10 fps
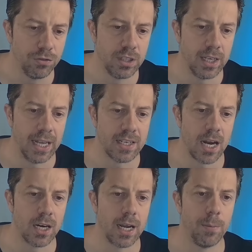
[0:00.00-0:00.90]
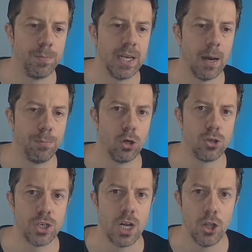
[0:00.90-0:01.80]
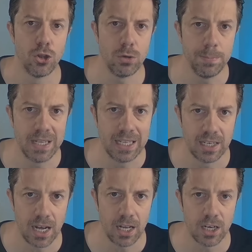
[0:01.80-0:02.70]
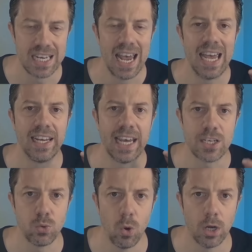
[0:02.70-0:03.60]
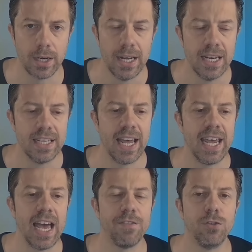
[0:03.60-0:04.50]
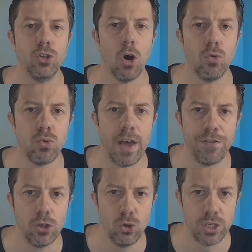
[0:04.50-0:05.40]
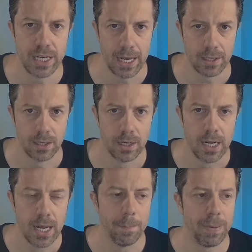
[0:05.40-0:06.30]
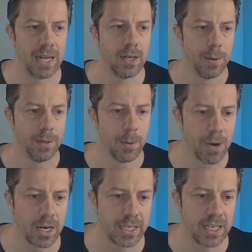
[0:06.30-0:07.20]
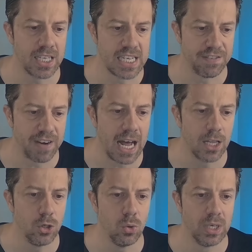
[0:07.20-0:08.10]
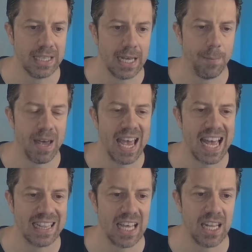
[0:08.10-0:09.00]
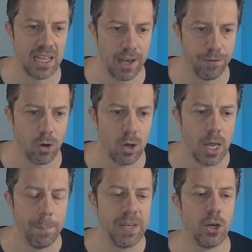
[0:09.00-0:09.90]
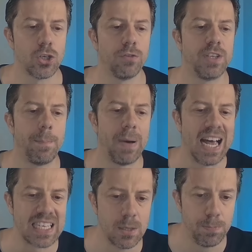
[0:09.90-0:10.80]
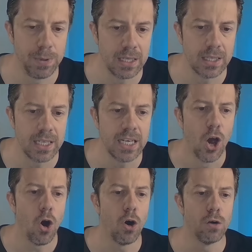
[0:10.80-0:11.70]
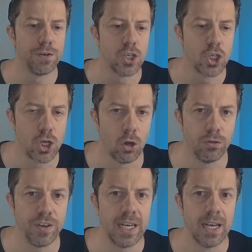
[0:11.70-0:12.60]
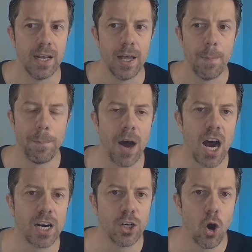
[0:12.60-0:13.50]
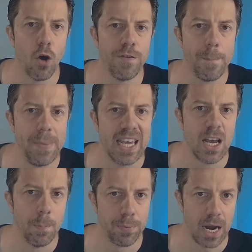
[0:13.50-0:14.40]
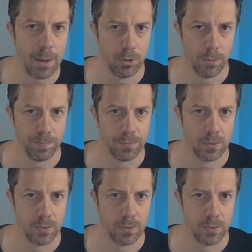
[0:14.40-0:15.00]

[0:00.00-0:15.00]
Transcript: of the entire company approaches $3 billion, and guess what? They have no revenues yet, but the market is valuing them at that level because of the possibility of solving part of a big problem,